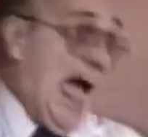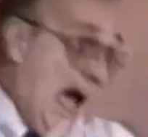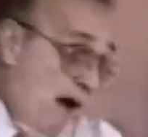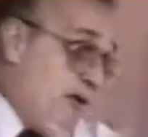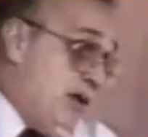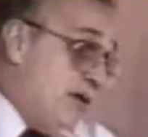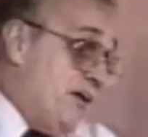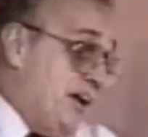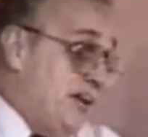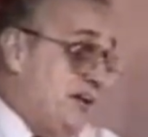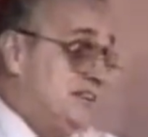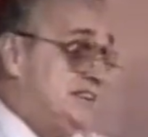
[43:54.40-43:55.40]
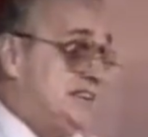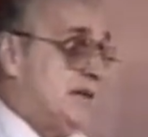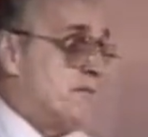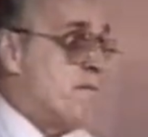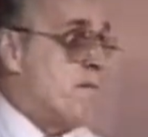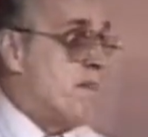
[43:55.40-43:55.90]
How are you going to use
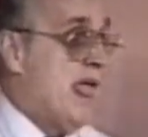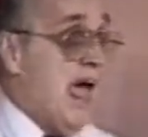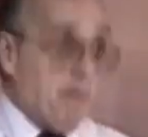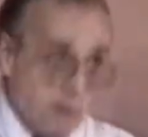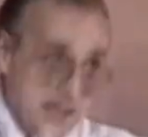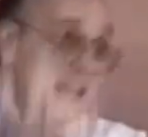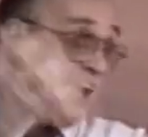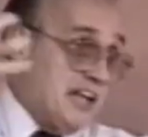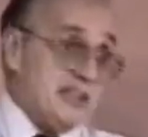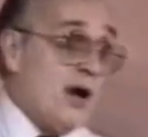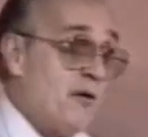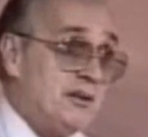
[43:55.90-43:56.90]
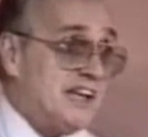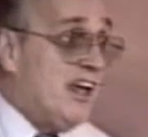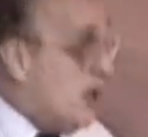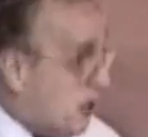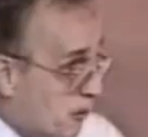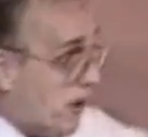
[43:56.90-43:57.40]
it? What are you going to do with
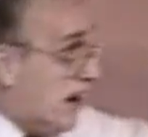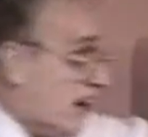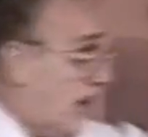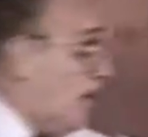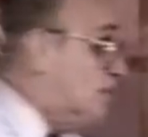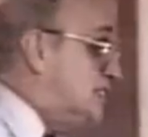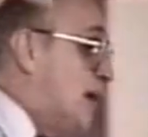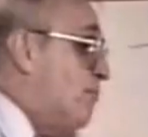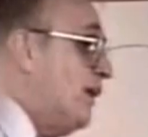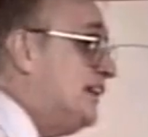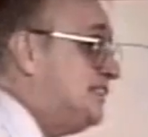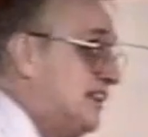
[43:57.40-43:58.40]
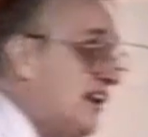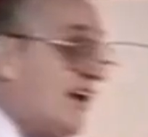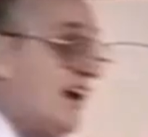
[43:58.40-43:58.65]
it? You want to go to some place and